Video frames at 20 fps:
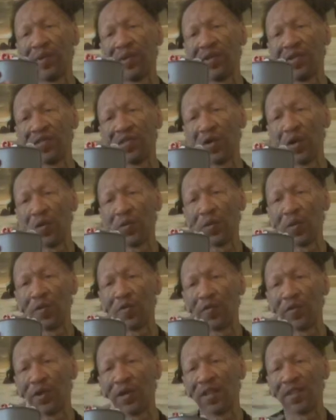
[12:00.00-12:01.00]
but there's no
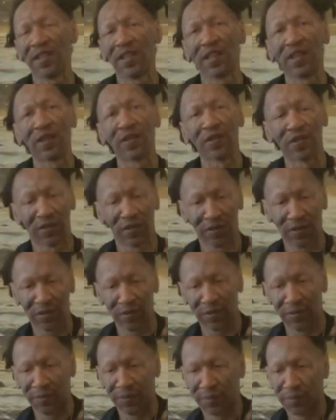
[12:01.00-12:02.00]
room for anything else.
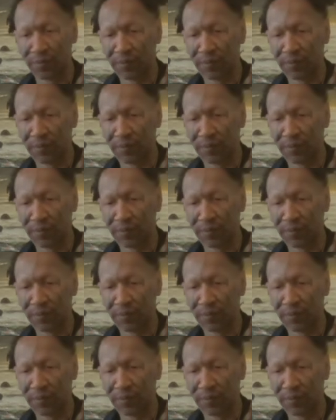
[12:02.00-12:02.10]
